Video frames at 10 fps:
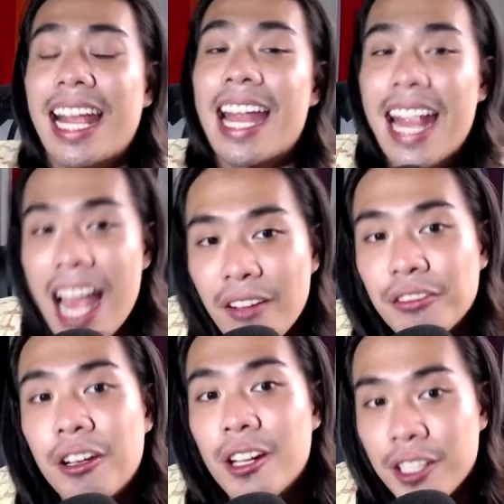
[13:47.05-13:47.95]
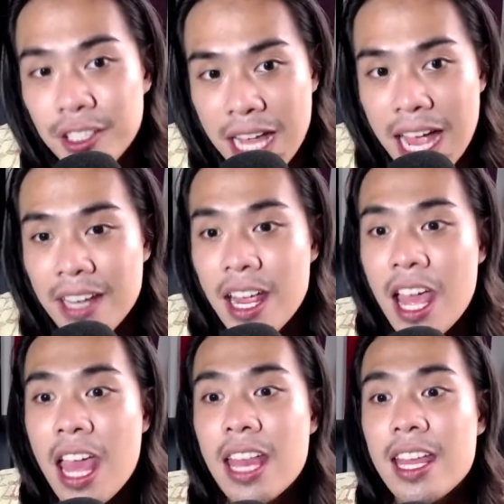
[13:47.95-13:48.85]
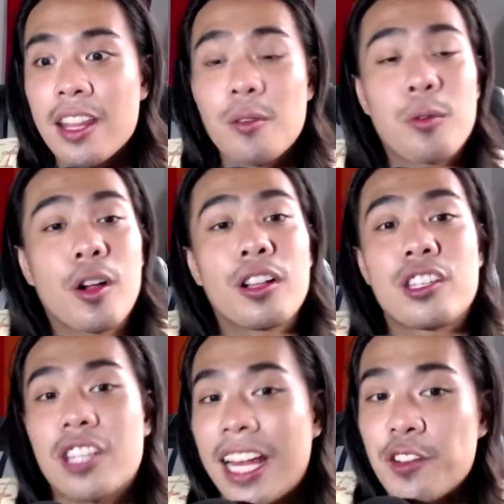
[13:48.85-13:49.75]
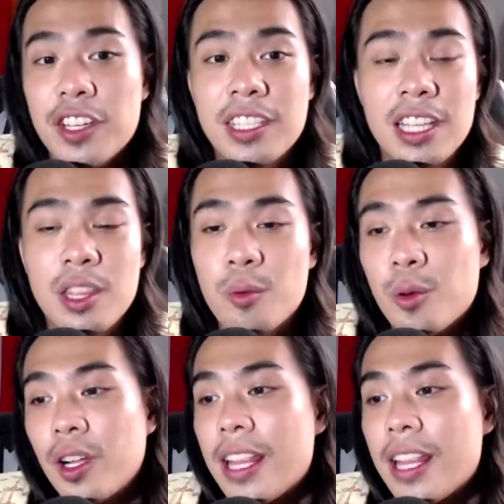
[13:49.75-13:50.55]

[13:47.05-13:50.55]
And I have to understand that the world changes and the world